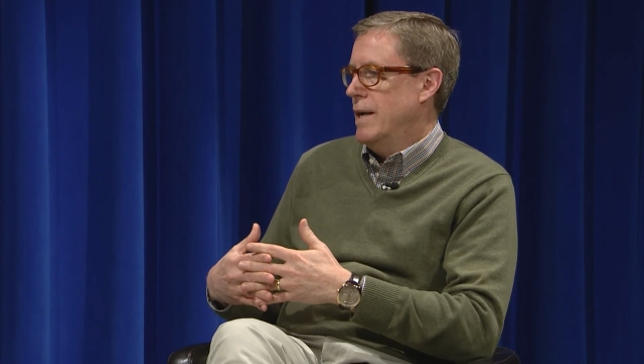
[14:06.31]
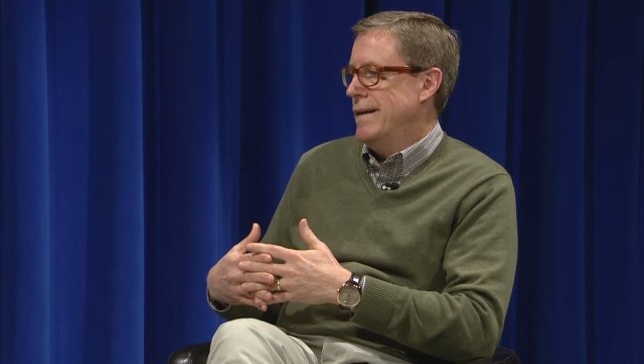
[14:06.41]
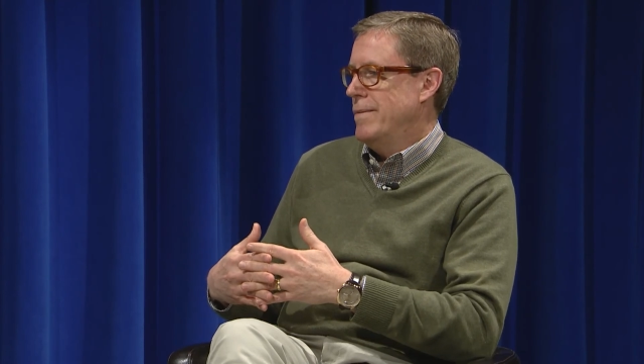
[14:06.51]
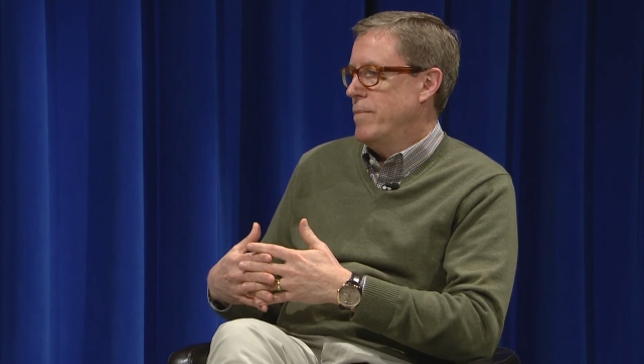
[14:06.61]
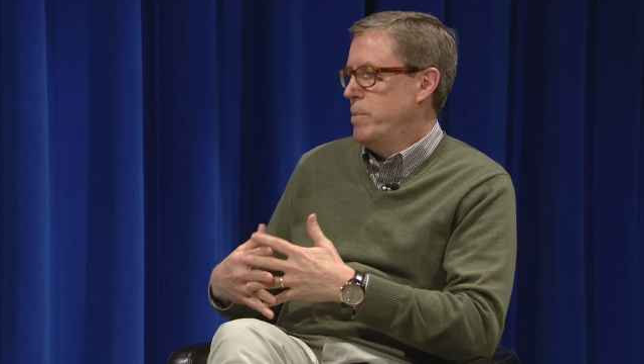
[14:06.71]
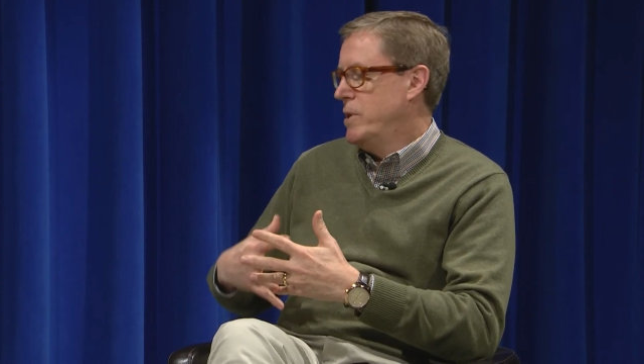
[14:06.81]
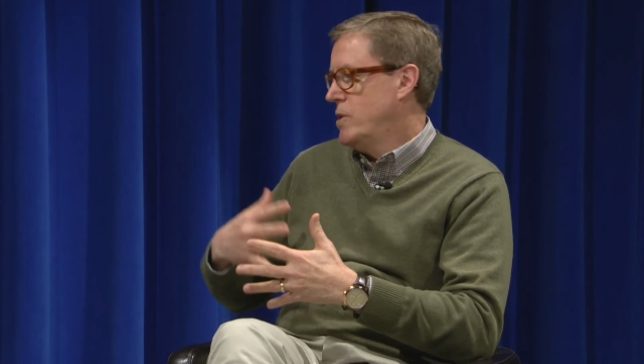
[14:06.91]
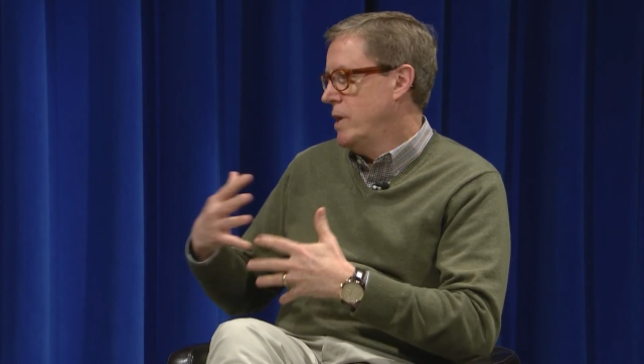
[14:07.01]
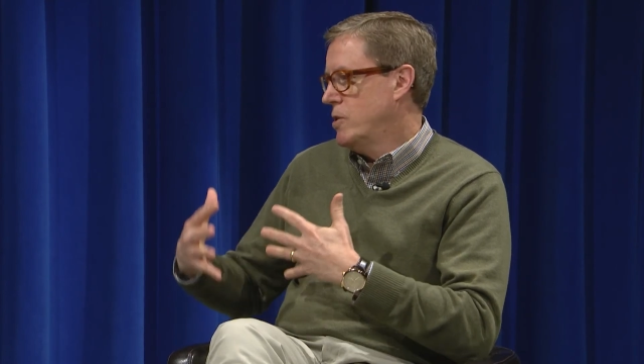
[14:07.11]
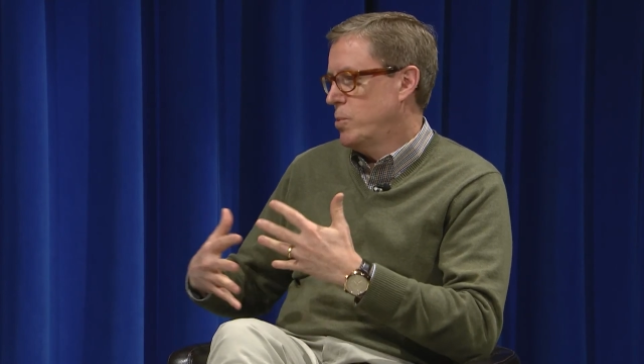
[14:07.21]
The
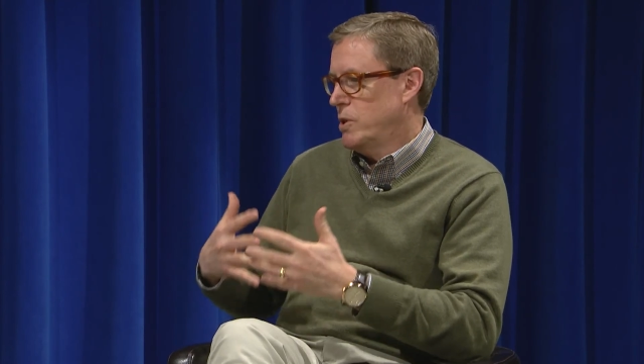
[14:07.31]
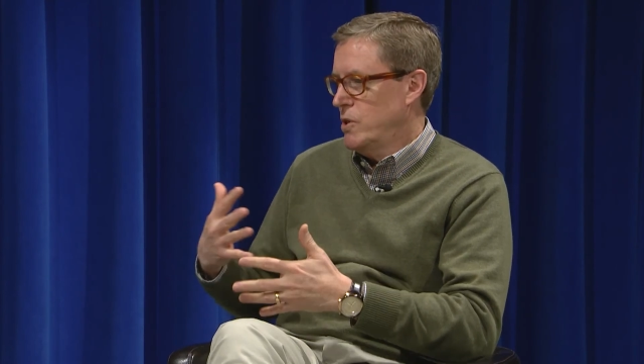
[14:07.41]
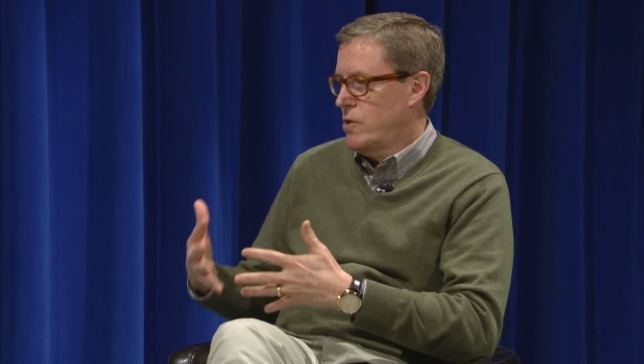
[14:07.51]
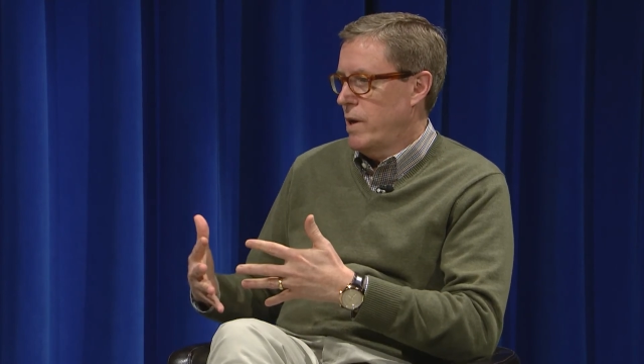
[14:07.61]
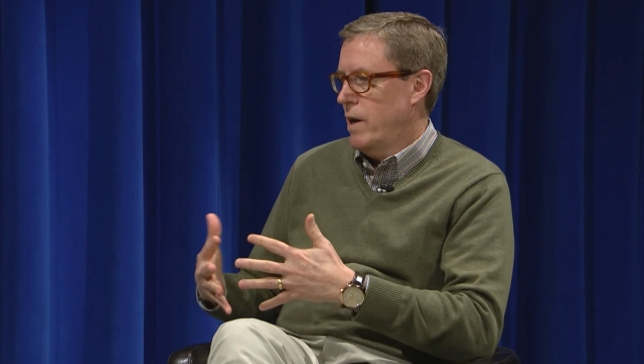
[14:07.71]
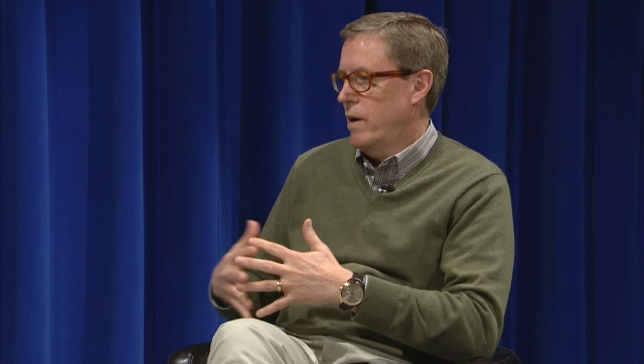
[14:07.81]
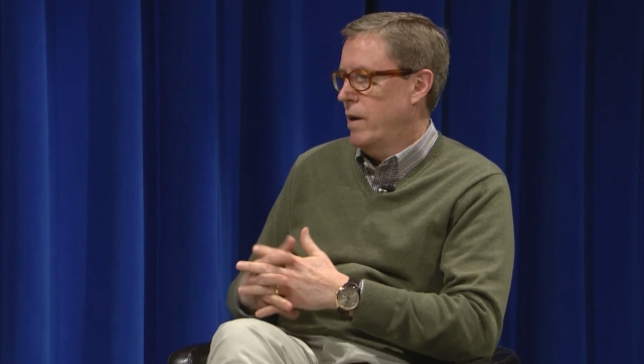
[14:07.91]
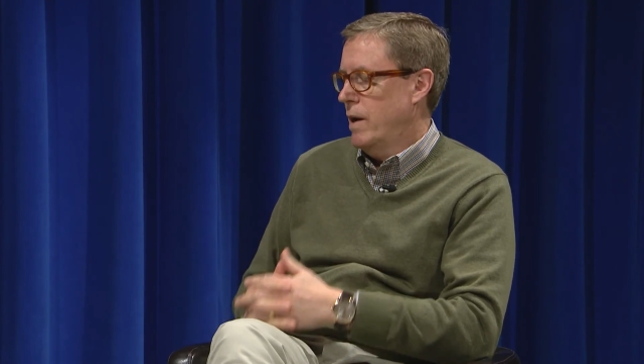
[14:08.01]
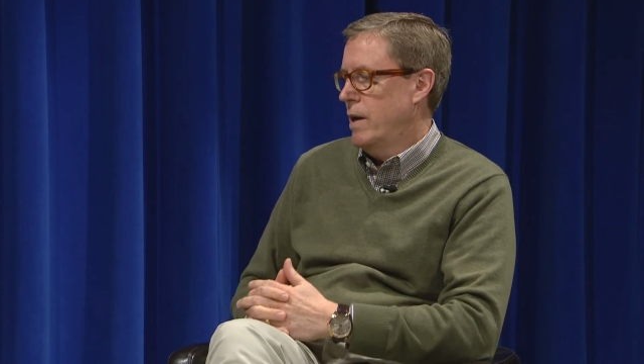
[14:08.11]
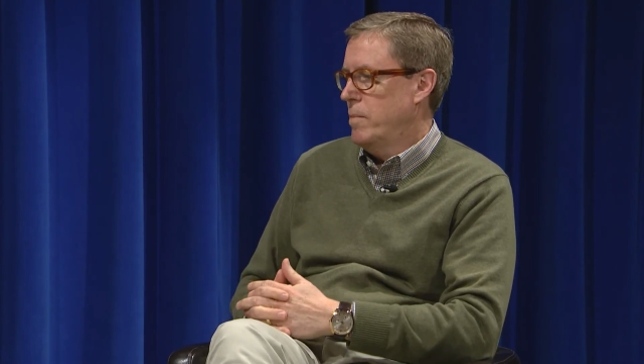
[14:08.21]
busyness which is
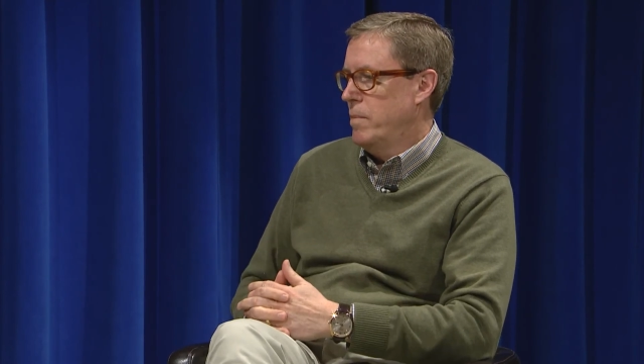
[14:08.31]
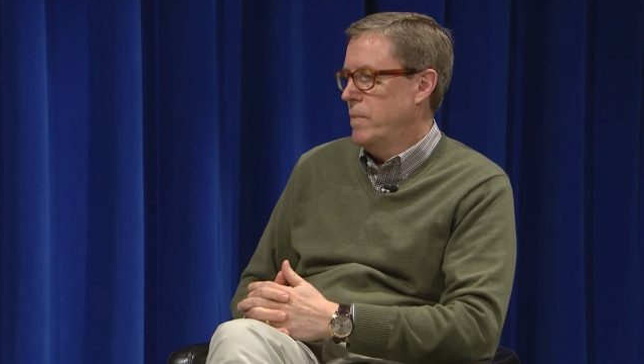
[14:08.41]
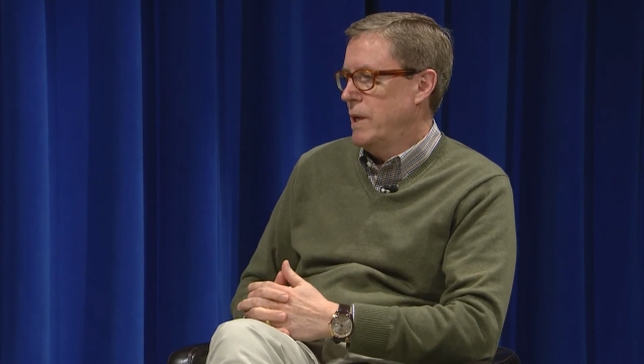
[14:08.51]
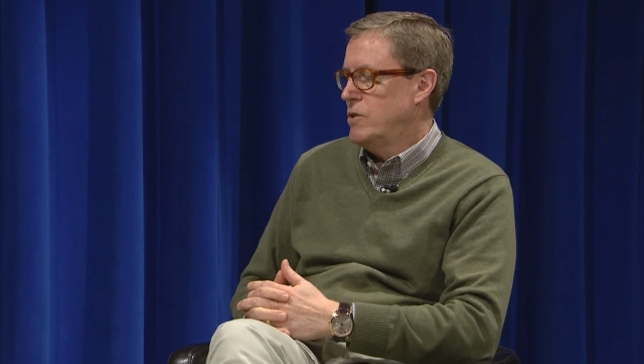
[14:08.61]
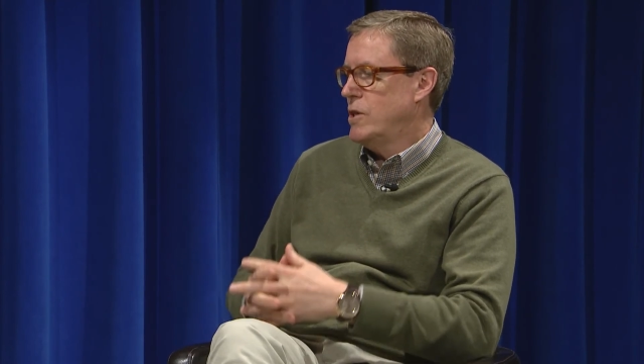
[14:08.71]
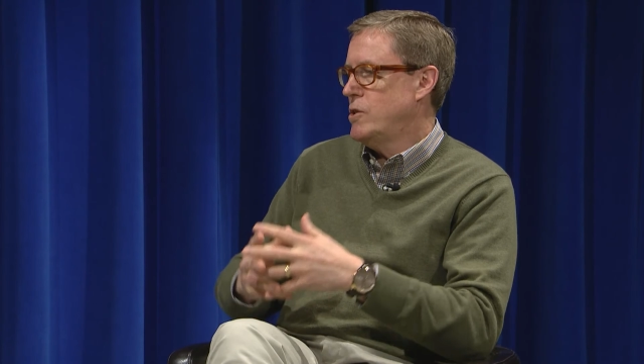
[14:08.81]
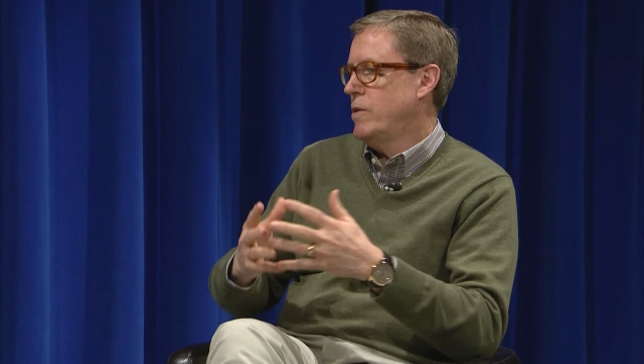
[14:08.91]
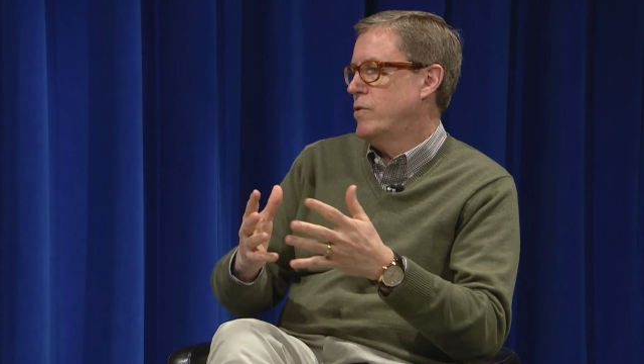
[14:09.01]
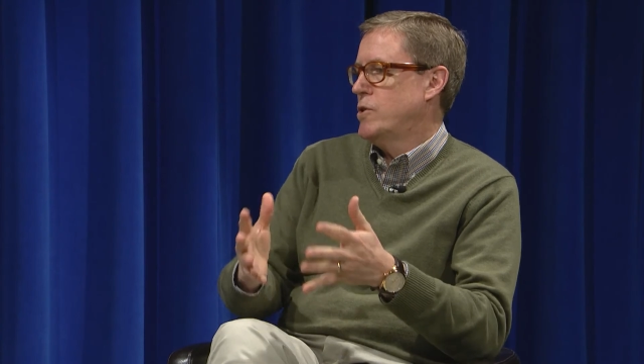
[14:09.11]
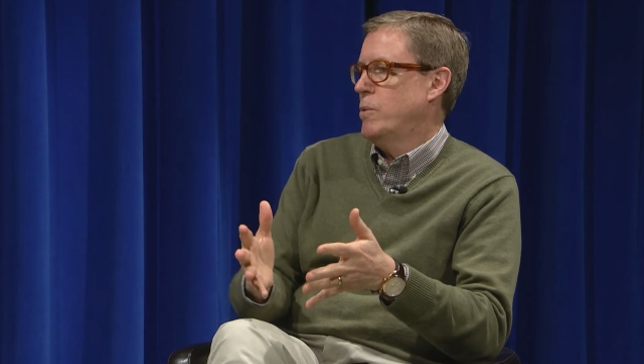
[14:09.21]
there. It's easy
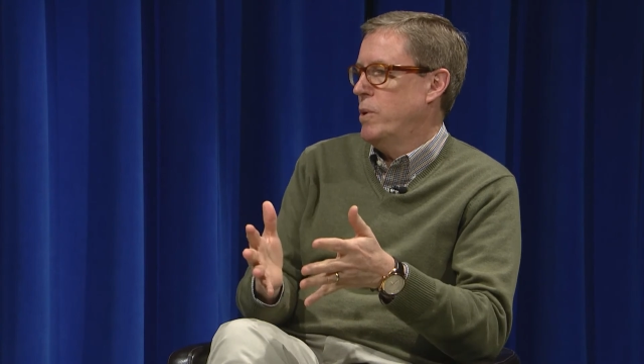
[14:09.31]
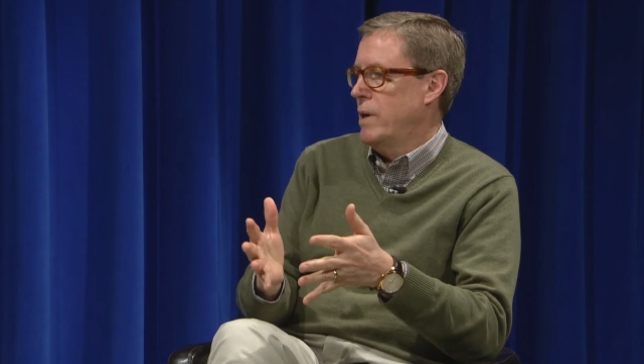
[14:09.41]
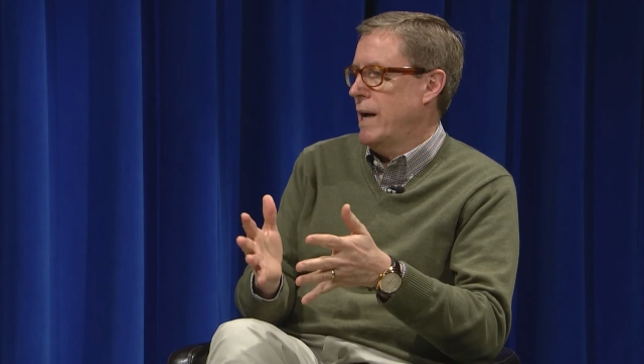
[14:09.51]
for someone